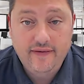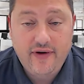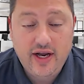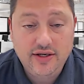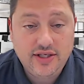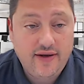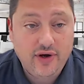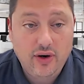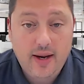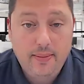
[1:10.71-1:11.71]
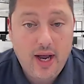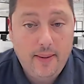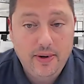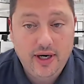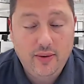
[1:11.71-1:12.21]
find yourself a great
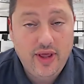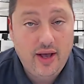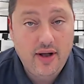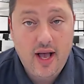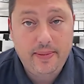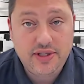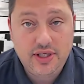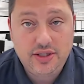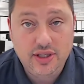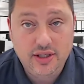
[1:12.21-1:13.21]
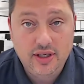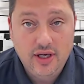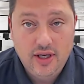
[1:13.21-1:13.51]
property without competition.